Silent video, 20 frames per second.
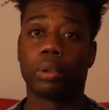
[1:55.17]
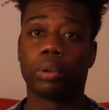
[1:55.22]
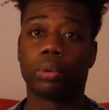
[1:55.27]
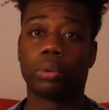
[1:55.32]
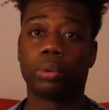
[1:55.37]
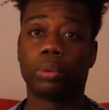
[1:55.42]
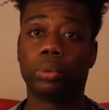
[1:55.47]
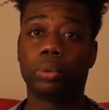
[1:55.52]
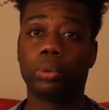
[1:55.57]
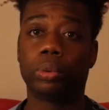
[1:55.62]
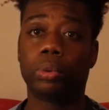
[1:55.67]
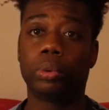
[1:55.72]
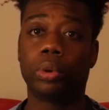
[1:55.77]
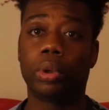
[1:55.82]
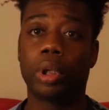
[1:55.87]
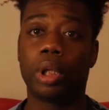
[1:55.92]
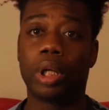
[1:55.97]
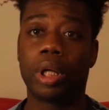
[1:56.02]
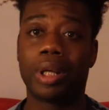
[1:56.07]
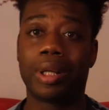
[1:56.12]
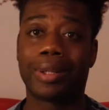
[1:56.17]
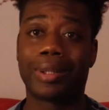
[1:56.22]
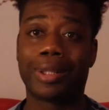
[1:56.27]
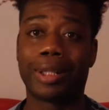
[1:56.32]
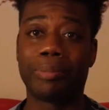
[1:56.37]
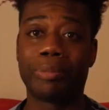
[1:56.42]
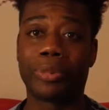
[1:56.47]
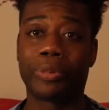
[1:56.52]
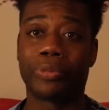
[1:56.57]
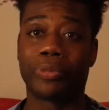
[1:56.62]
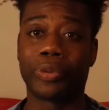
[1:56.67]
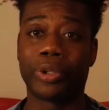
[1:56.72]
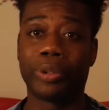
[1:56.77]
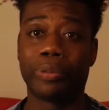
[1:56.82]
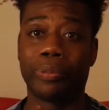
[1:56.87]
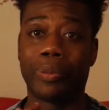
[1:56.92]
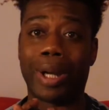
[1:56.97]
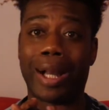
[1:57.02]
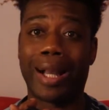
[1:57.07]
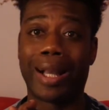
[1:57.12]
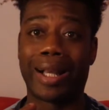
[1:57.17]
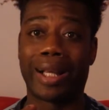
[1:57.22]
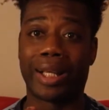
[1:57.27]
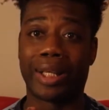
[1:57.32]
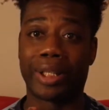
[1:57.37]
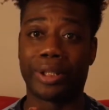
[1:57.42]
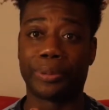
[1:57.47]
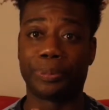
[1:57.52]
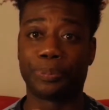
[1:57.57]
Ooh, let me rewind.